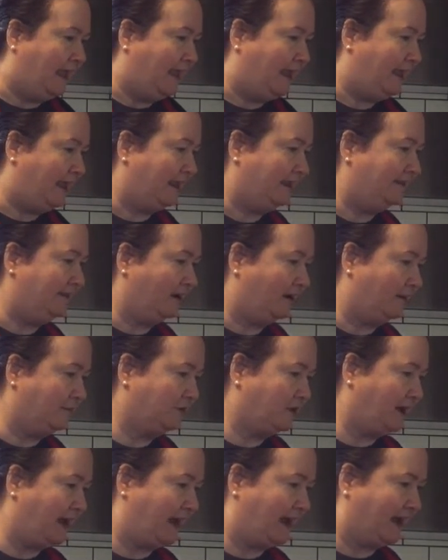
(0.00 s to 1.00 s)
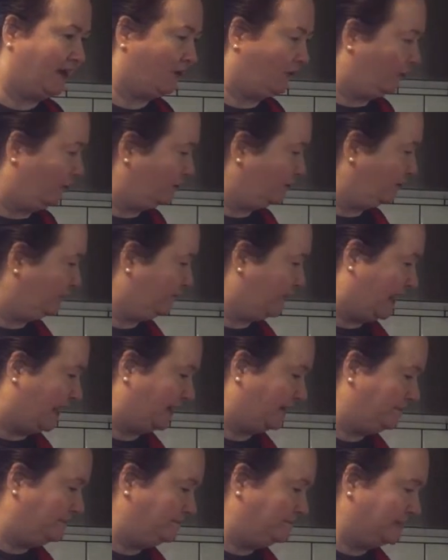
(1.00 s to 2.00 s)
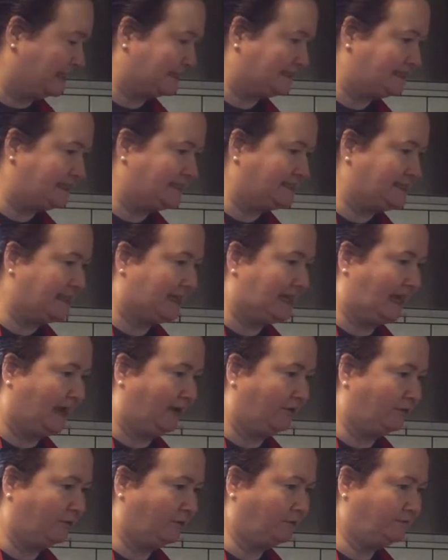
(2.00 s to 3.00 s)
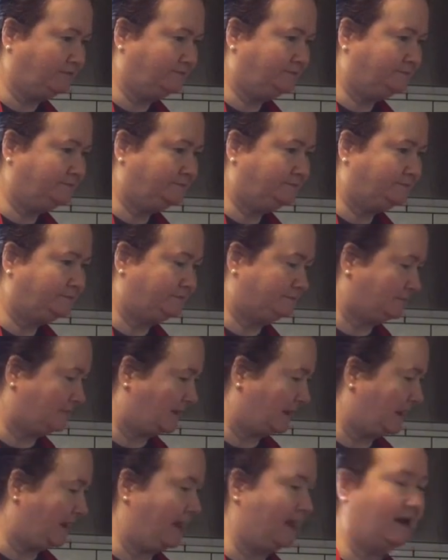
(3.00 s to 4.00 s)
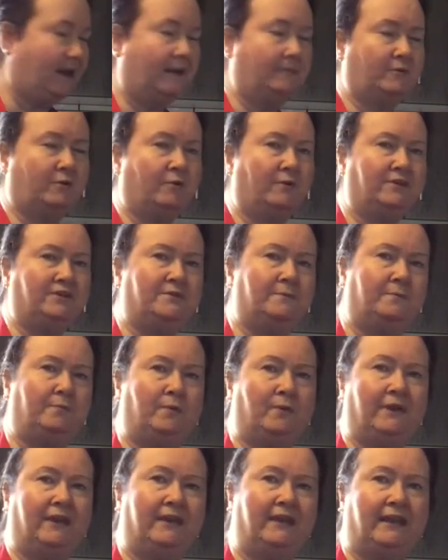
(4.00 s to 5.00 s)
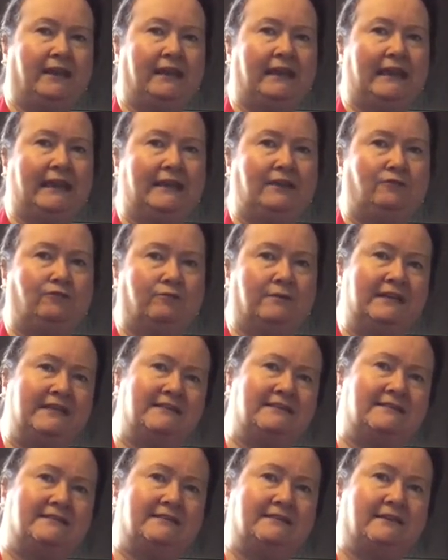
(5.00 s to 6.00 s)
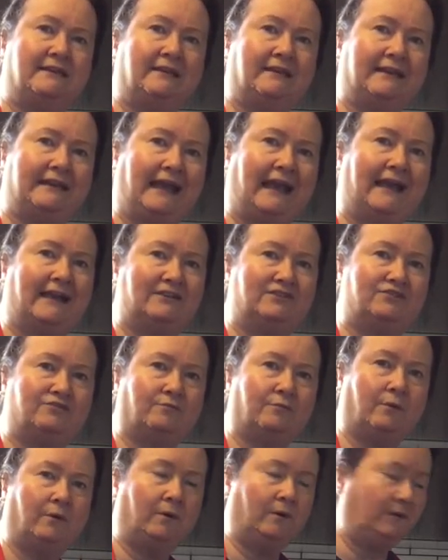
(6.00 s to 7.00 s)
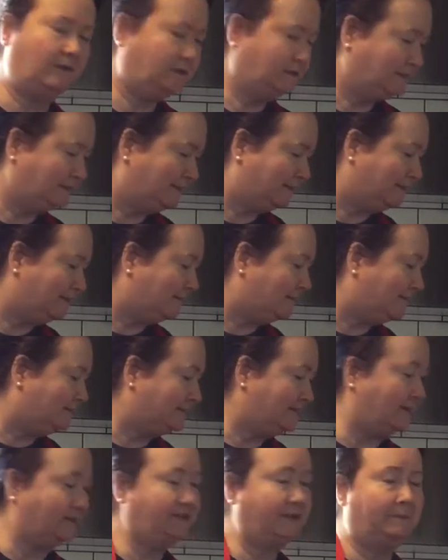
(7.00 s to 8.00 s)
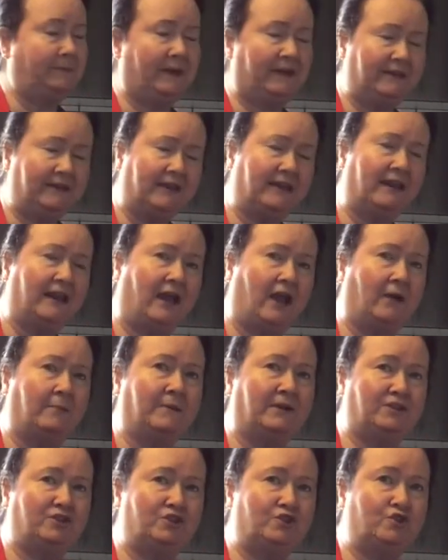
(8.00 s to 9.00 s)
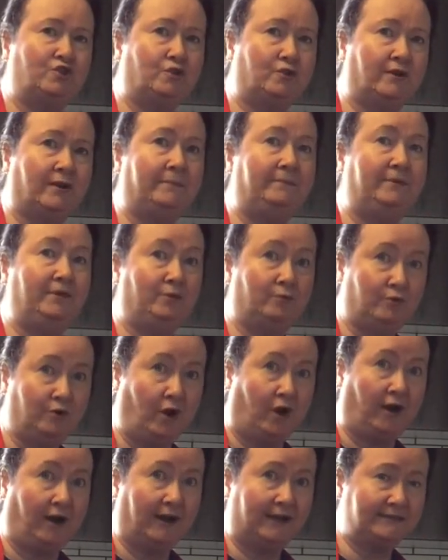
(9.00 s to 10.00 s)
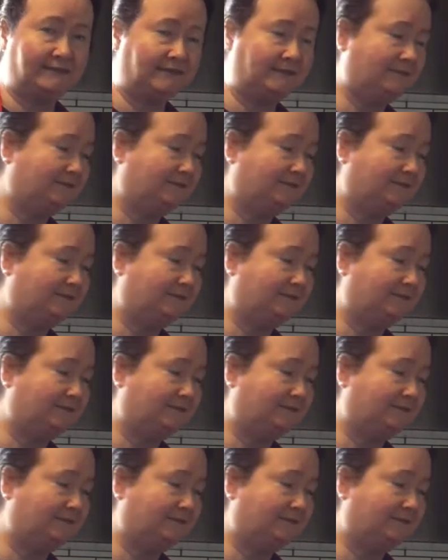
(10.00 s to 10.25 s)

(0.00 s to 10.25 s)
And I'm going to add all of that and mix it together. And I'm going to put it in a greased casserole. Now, depending on how much turnip you got,